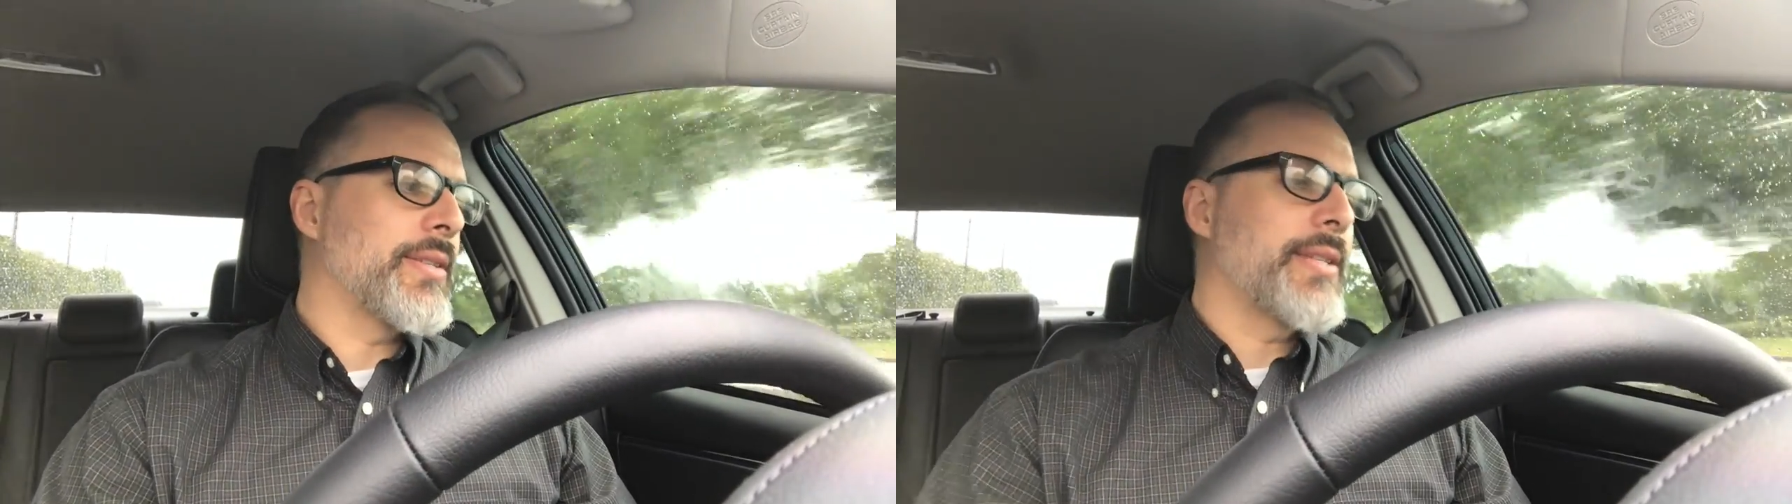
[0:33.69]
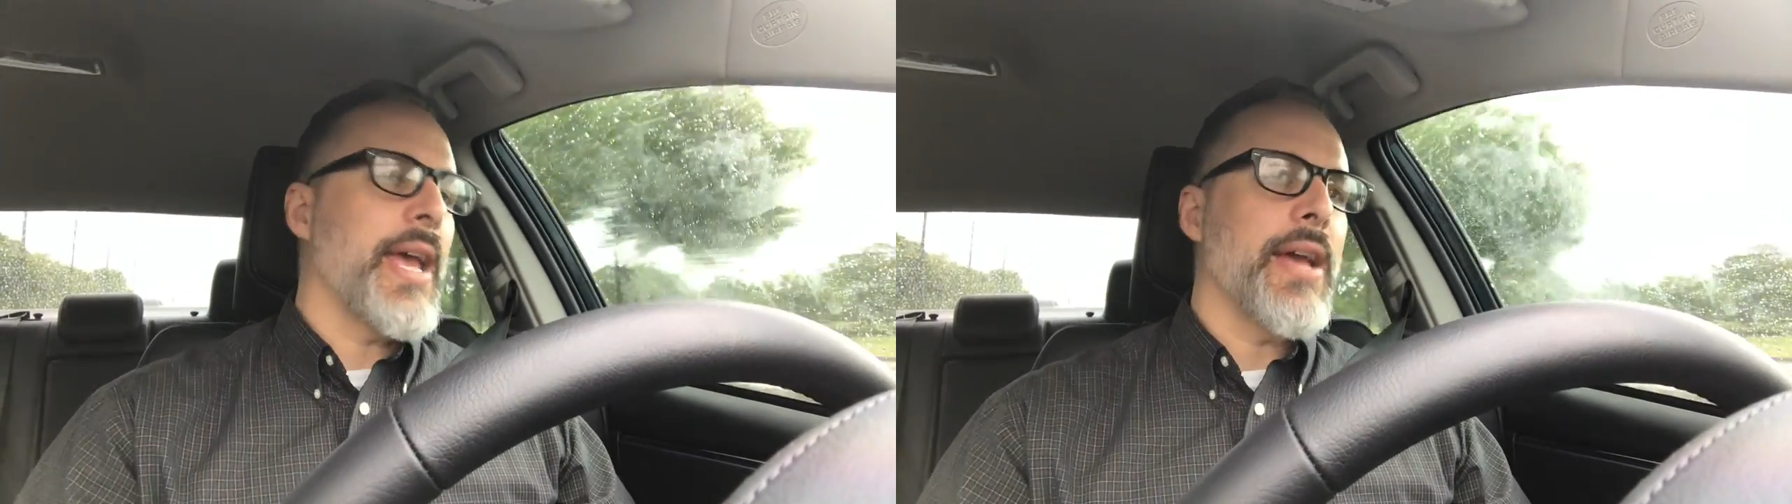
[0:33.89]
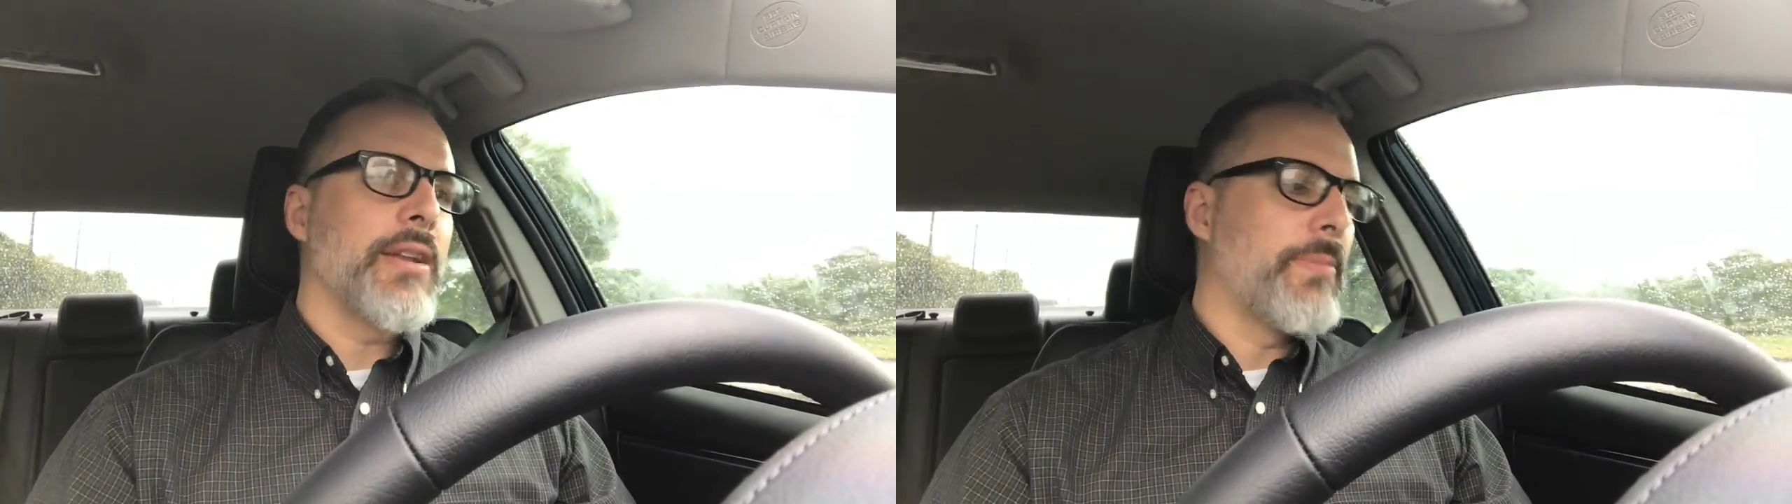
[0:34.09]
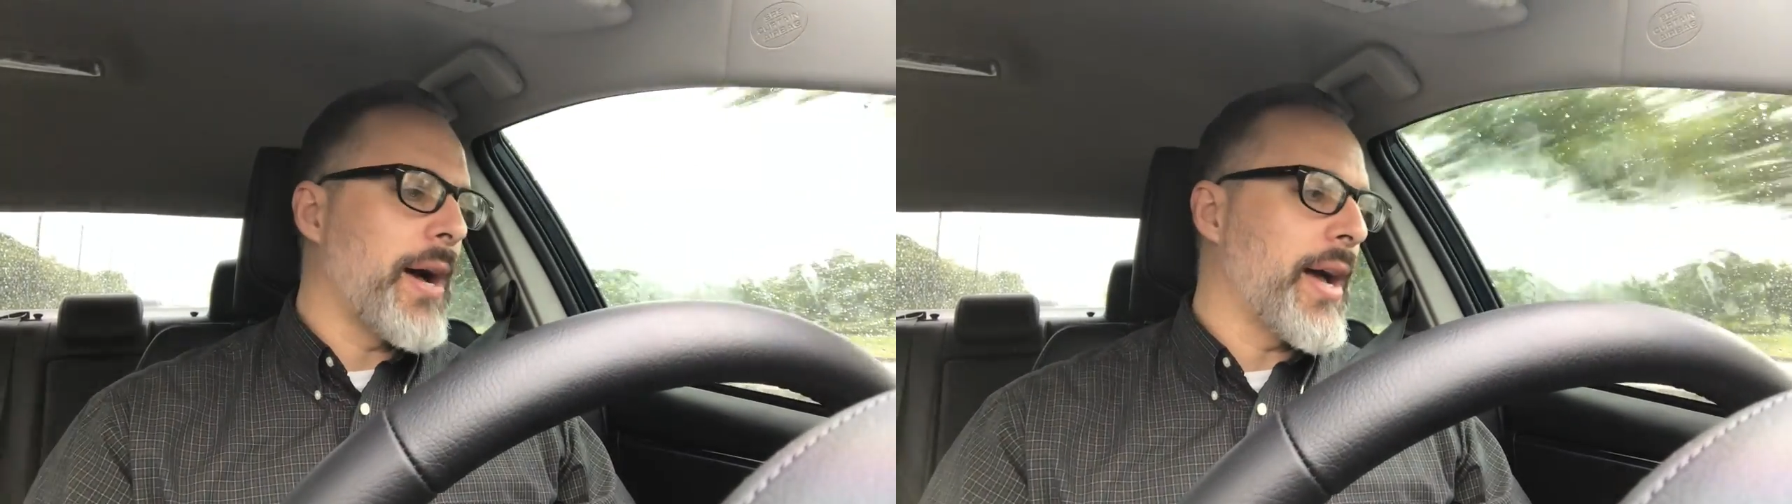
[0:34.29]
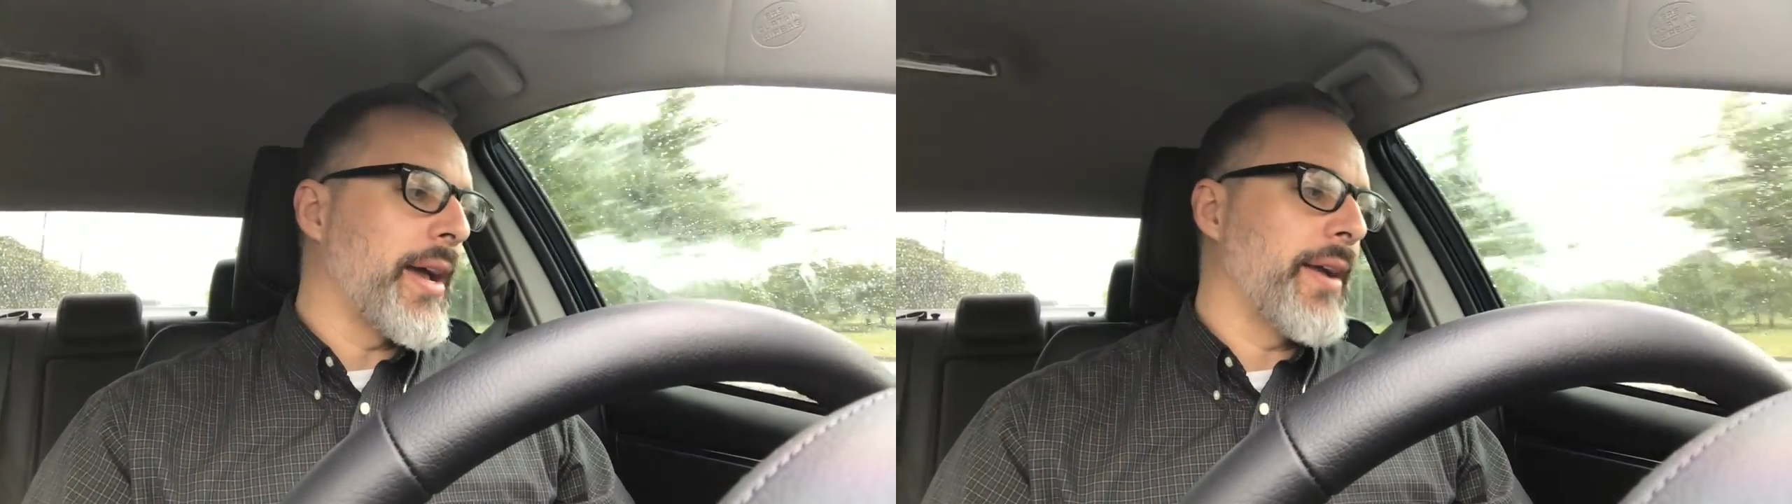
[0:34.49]
stand
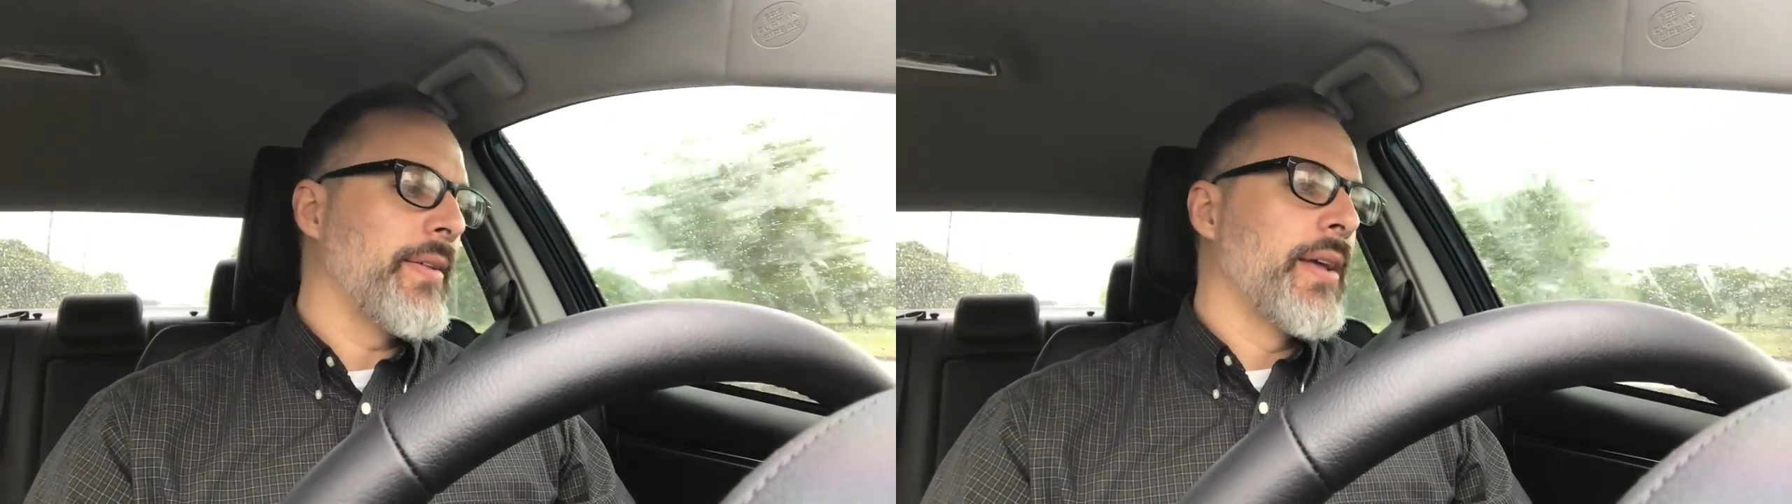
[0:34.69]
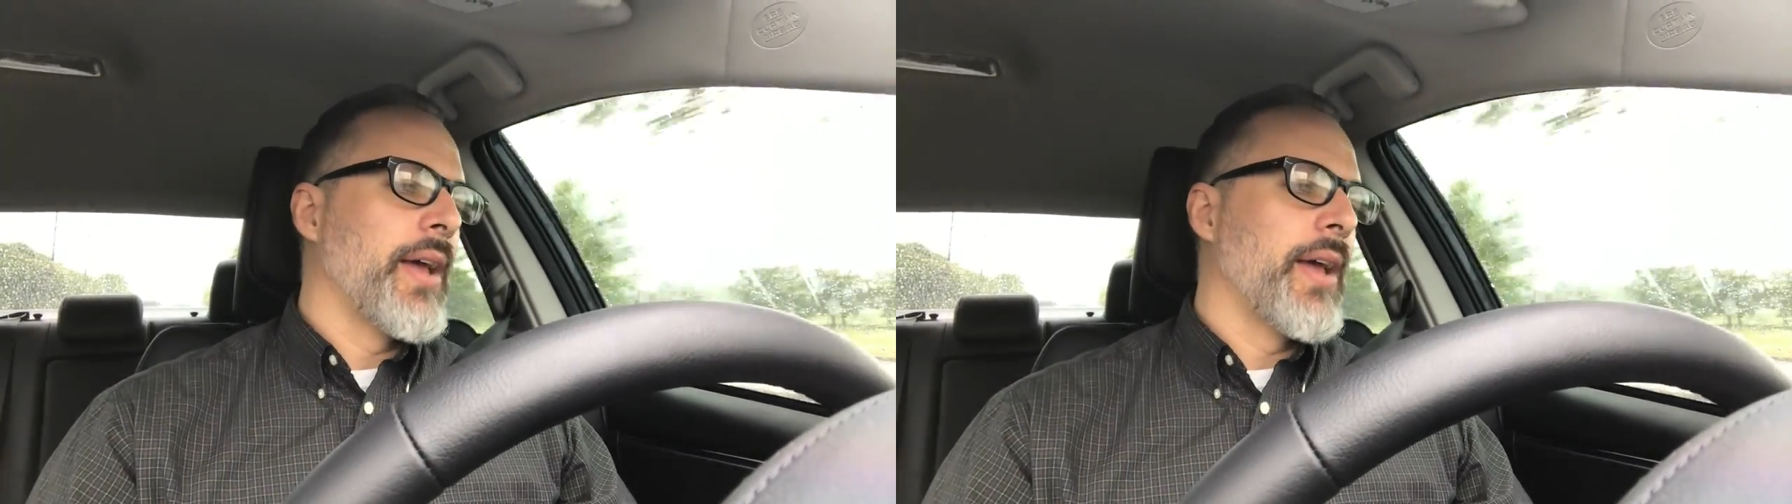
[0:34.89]
by